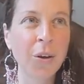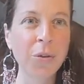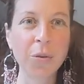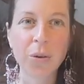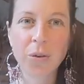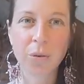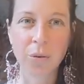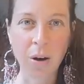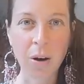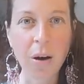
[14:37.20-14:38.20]
you are so
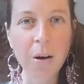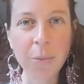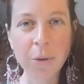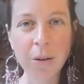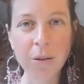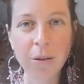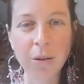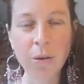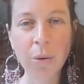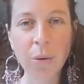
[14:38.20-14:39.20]
calm and
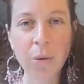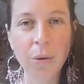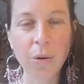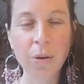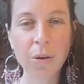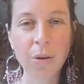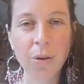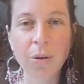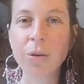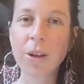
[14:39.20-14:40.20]
so
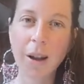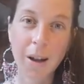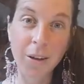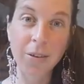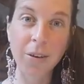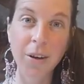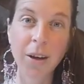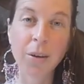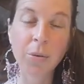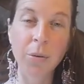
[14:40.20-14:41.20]
good at
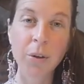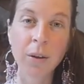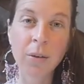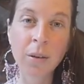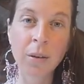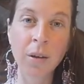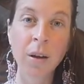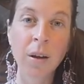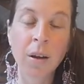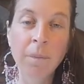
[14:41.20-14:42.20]
listening and all of this." And
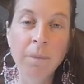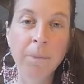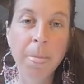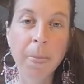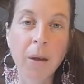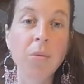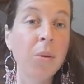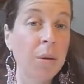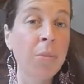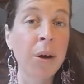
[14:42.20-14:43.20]
and
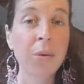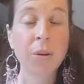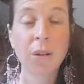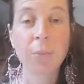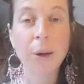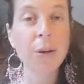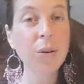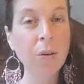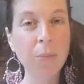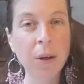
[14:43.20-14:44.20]
in my own
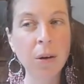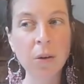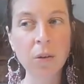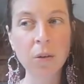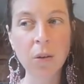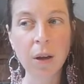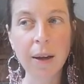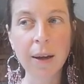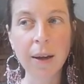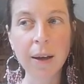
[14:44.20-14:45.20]
experiences, because
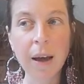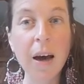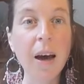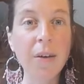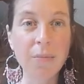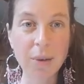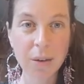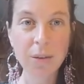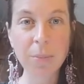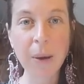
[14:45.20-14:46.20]
like I have made
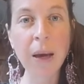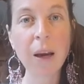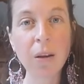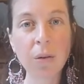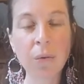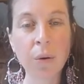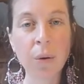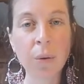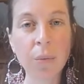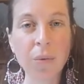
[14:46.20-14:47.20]
space for,